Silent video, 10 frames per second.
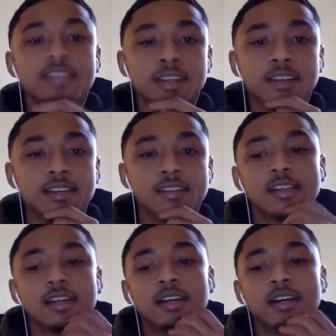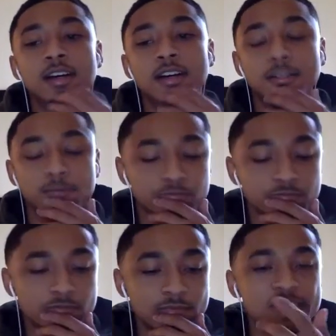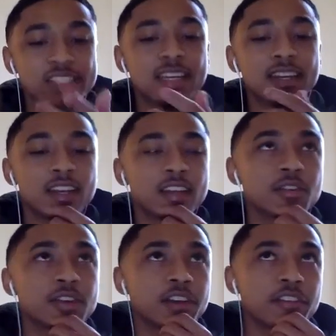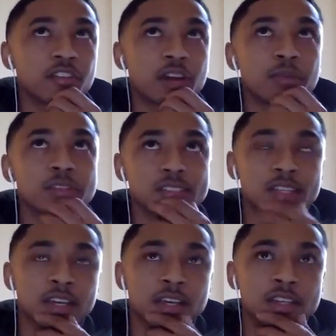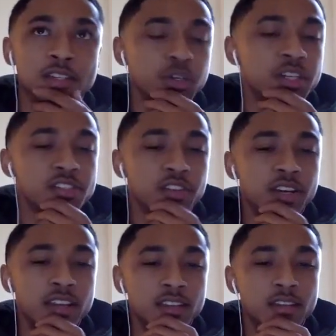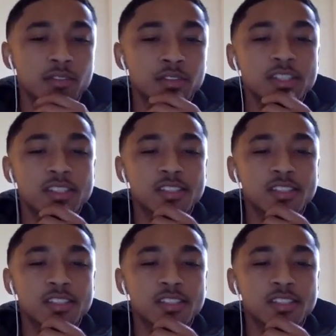Yeah. Uh, you said another one of your favorite rappers is Wiz, right? I think Wiz.